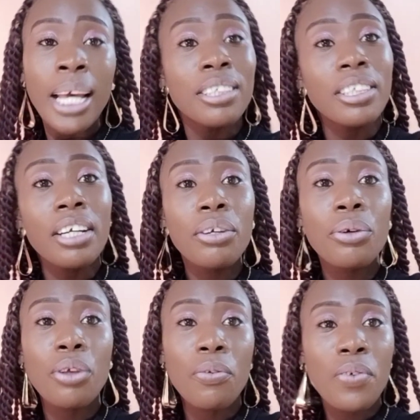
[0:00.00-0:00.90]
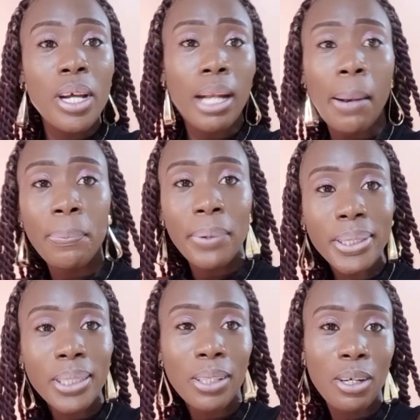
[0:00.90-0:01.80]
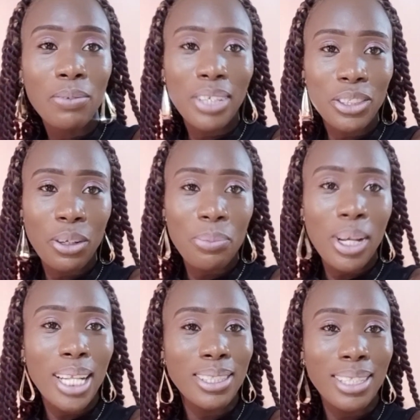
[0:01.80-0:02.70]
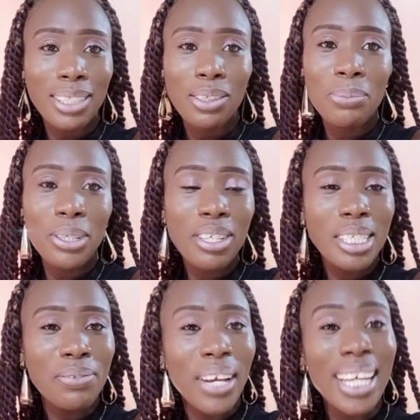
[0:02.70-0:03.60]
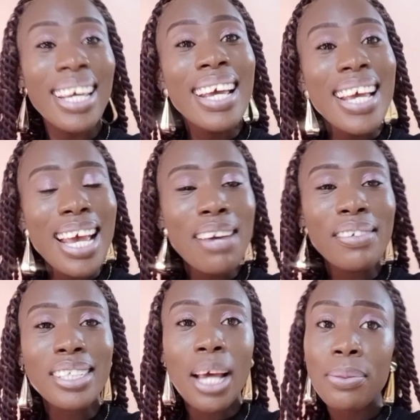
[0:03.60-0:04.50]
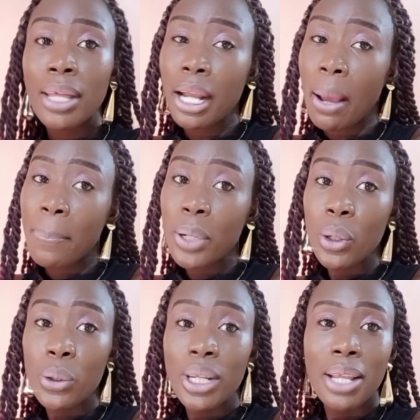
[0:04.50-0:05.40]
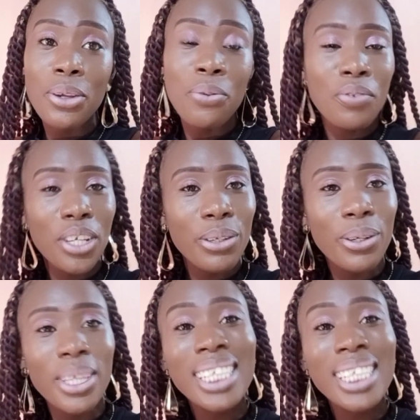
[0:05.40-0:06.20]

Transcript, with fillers: sharing with a friend, and pressing the notification bell so that you'll be notified every time that I upload a new video.